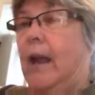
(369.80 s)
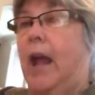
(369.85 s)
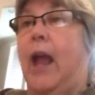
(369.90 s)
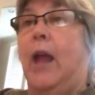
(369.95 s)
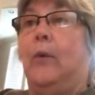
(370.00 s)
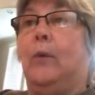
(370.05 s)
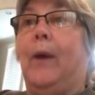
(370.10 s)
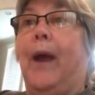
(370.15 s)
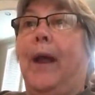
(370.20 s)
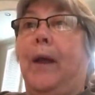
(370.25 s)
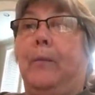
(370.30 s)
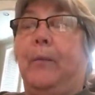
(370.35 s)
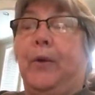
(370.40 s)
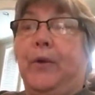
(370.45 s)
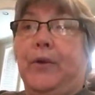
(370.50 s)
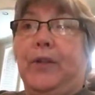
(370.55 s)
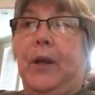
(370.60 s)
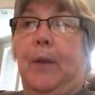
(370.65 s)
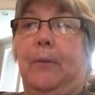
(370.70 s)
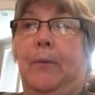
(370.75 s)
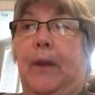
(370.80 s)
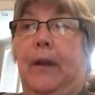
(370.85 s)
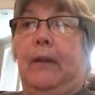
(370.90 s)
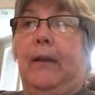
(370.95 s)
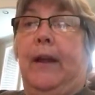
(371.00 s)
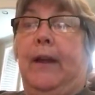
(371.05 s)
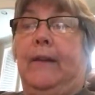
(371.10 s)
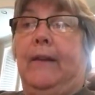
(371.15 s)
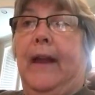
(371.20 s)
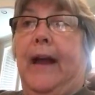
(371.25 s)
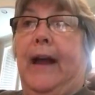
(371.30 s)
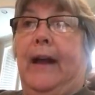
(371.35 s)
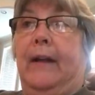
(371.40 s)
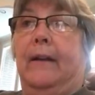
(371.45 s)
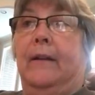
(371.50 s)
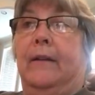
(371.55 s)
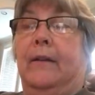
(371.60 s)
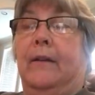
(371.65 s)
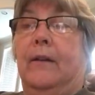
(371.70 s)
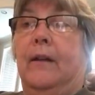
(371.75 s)
a rape or something like that,
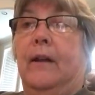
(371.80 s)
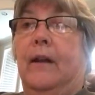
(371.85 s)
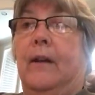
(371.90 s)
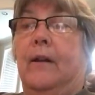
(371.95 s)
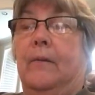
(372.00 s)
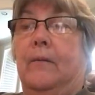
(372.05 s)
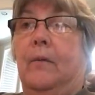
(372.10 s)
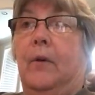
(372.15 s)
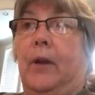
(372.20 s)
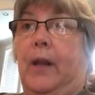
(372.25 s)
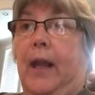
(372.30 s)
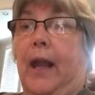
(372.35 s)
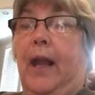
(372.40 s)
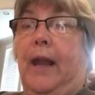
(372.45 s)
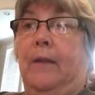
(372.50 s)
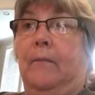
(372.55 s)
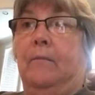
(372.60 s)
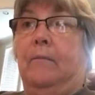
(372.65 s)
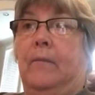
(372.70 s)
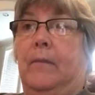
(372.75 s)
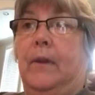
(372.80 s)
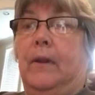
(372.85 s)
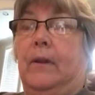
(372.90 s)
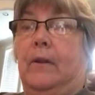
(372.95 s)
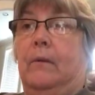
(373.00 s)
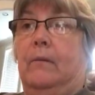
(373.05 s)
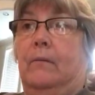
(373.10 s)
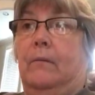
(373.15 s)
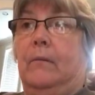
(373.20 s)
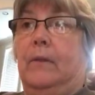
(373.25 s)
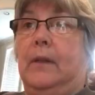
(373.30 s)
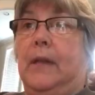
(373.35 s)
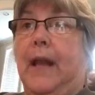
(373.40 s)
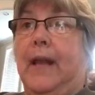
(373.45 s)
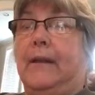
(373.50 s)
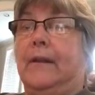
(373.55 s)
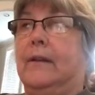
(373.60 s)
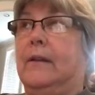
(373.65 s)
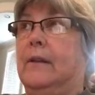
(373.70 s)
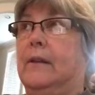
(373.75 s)
okay,
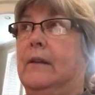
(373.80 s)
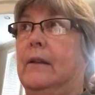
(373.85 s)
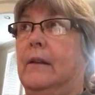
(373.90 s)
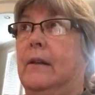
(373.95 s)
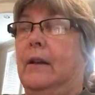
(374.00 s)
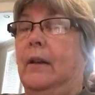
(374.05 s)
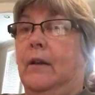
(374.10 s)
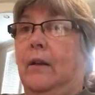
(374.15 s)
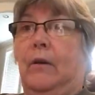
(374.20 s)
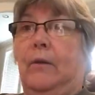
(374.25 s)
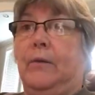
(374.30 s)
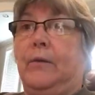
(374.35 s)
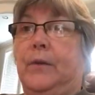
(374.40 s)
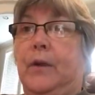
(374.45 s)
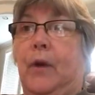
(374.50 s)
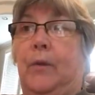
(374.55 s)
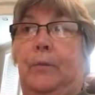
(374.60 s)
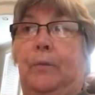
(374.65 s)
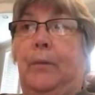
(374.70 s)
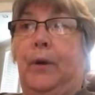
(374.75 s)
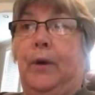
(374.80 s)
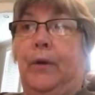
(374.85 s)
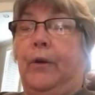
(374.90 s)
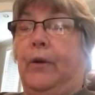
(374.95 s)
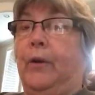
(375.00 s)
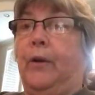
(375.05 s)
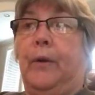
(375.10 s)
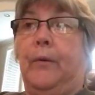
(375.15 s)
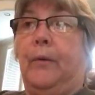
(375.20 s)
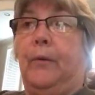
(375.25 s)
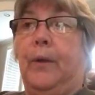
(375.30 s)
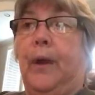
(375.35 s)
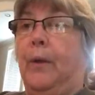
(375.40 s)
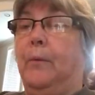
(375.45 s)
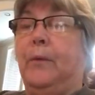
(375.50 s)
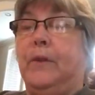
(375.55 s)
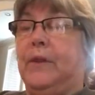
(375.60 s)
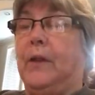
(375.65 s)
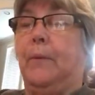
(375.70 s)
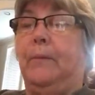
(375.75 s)
that you know, a murder, a rape,
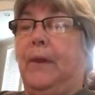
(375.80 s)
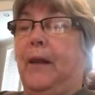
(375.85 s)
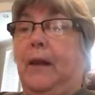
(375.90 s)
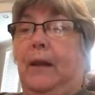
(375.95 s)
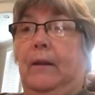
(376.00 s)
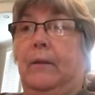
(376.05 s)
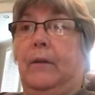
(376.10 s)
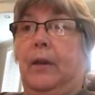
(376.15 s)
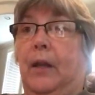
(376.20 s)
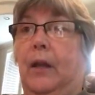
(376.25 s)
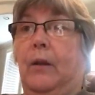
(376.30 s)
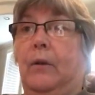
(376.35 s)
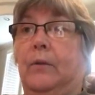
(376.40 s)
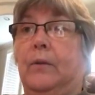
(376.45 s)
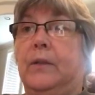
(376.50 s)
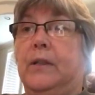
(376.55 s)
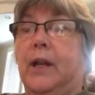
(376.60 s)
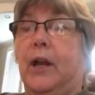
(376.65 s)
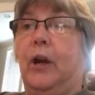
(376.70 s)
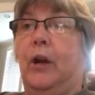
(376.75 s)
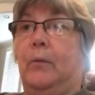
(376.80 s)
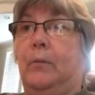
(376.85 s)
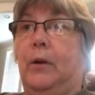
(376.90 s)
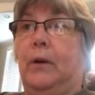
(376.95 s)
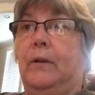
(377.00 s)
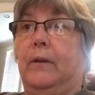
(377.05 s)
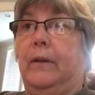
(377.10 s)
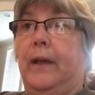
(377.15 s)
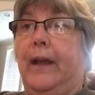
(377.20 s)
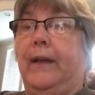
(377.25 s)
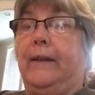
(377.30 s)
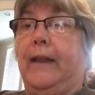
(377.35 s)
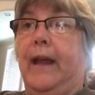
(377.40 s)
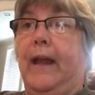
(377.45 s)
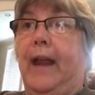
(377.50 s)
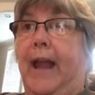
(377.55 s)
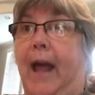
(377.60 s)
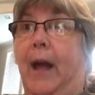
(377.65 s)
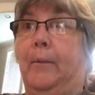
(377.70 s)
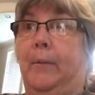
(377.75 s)
something you know, terrible like
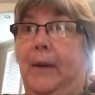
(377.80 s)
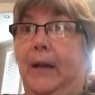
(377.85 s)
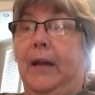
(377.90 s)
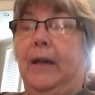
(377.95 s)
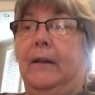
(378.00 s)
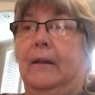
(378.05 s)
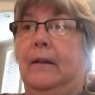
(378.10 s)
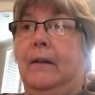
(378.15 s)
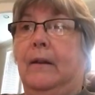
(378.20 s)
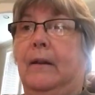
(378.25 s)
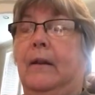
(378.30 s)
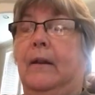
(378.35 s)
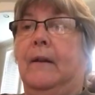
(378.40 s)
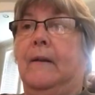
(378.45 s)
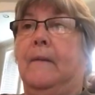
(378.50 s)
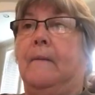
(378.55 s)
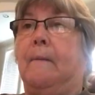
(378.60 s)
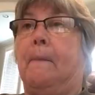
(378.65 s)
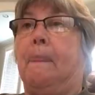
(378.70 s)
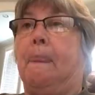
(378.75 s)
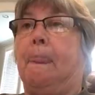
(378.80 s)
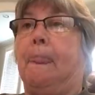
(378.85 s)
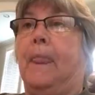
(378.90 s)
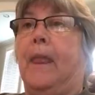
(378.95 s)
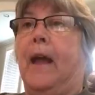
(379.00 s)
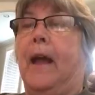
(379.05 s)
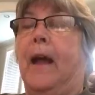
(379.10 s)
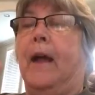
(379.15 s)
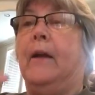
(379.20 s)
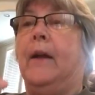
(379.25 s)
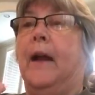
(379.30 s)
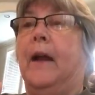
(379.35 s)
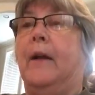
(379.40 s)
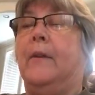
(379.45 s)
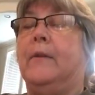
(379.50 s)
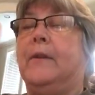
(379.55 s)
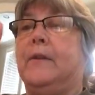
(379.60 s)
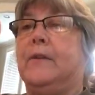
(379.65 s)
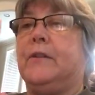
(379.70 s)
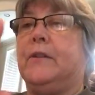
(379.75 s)
that happening I,
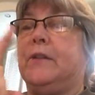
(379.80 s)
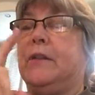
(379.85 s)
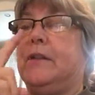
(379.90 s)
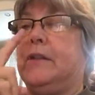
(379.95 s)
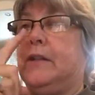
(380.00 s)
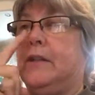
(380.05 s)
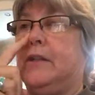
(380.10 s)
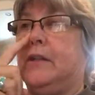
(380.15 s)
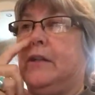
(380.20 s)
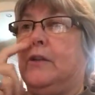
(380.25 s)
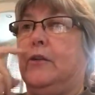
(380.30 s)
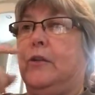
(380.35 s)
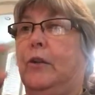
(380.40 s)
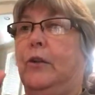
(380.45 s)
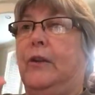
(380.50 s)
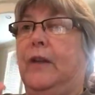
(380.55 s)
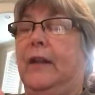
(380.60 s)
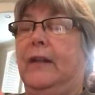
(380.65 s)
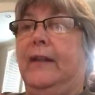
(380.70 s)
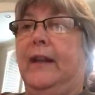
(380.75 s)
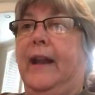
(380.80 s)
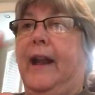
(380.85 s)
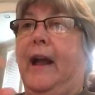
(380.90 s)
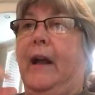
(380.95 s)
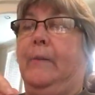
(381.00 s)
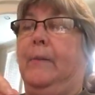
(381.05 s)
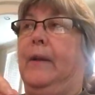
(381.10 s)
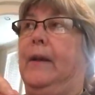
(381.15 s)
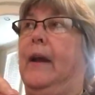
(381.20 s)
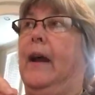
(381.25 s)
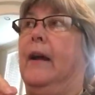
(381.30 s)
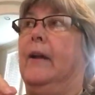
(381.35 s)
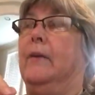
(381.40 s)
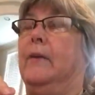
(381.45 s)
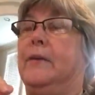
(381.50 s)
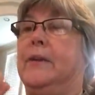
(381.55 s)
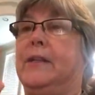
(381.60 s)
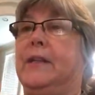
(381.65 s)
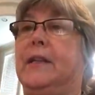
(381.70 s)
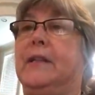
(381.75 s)
I there's just this a true thing that happened. I
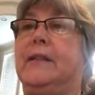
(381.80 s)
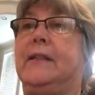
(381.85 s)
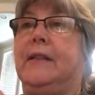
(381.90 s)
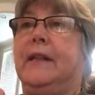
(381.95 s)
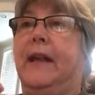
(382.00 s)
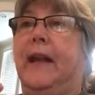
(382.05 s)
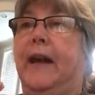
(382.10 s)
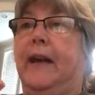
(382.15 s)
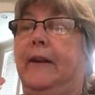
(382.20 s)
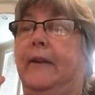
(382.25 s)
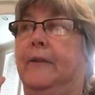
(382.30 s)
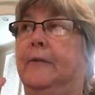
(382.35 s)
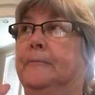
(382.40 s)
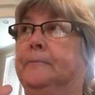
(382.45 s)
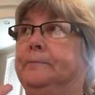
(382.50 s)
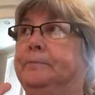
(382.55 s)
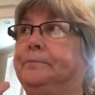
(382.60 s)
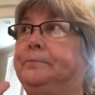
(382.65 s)
was in Seattle.